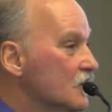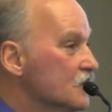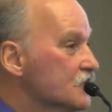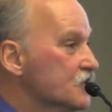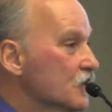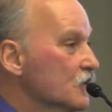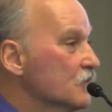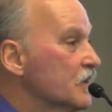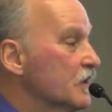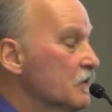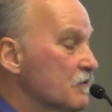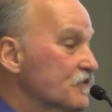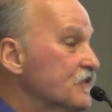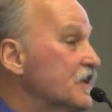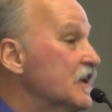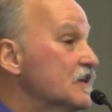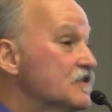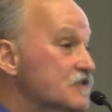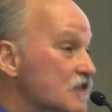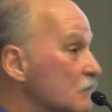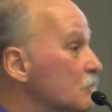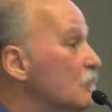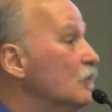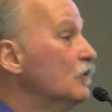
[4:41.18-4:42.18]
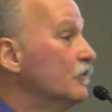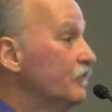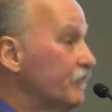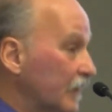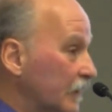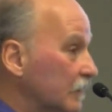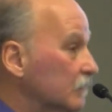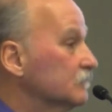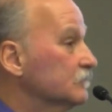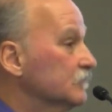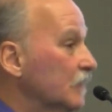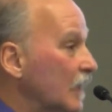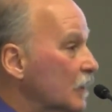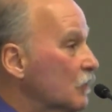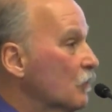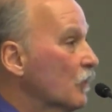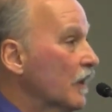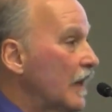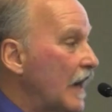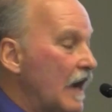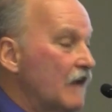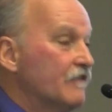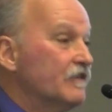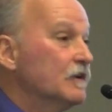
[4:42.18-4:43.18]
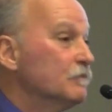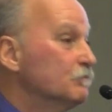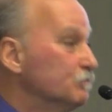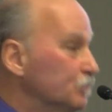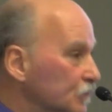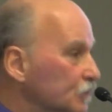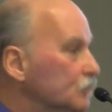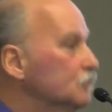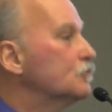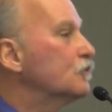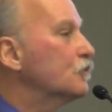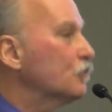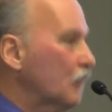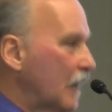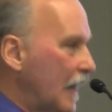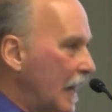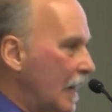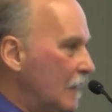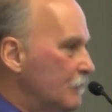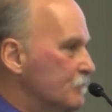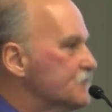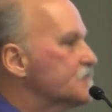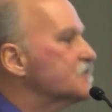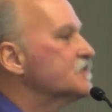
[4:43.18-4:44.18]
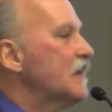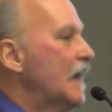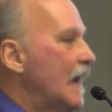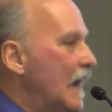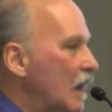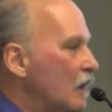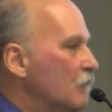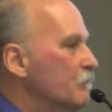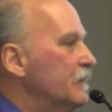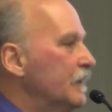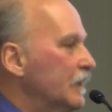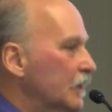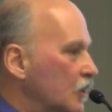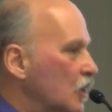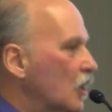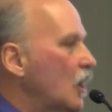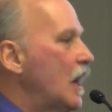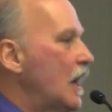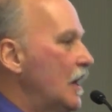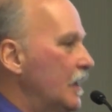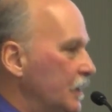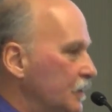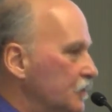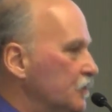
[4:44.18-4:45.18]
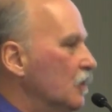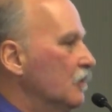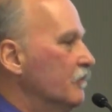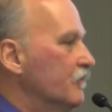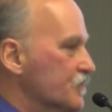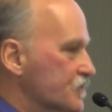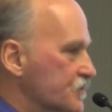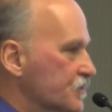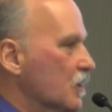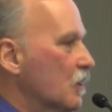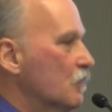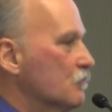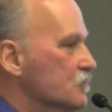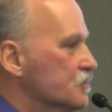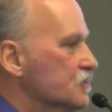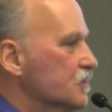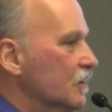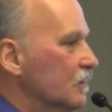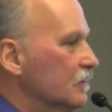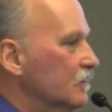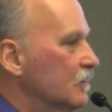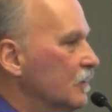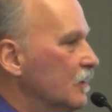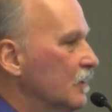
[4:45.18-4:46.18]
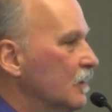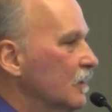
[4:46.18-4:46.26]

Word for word: So the, things are moving, like we're having blue crabs now being caught in Nova Scotia.